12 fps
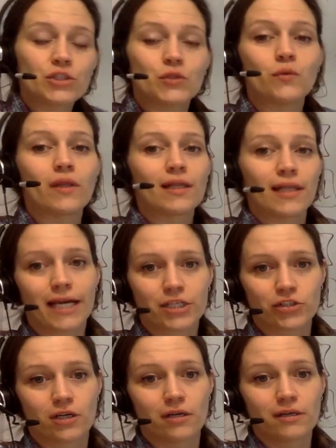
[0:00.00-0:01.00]
to the
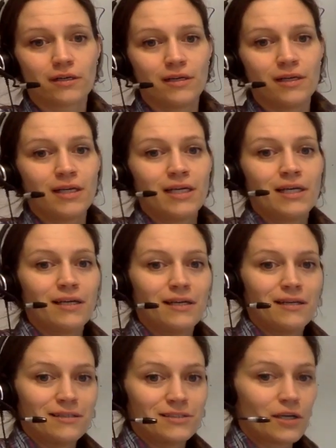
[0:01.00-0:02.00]
electron.
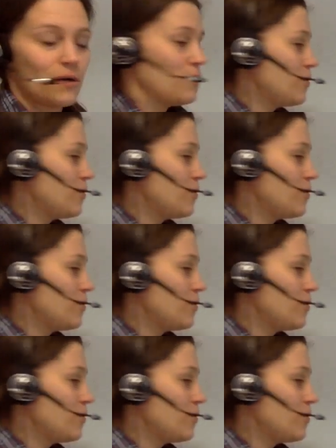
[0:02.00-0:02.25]
So,